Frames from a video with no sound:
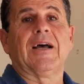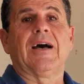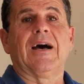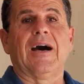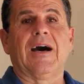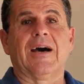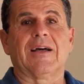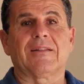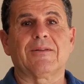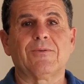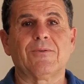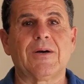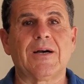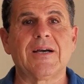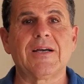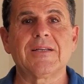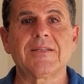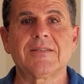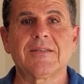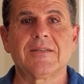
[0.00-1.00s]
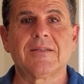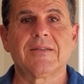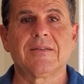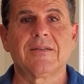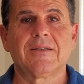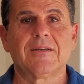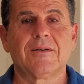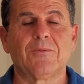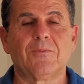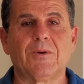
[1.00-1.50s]
Otherwise,
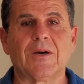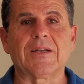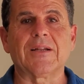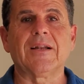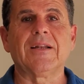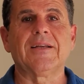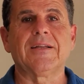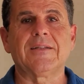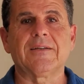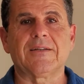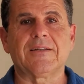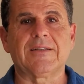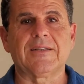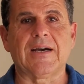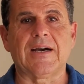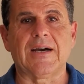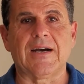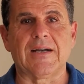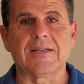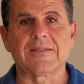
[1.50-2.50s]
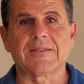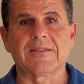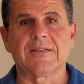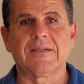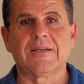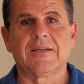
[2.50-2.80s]
what a leader does,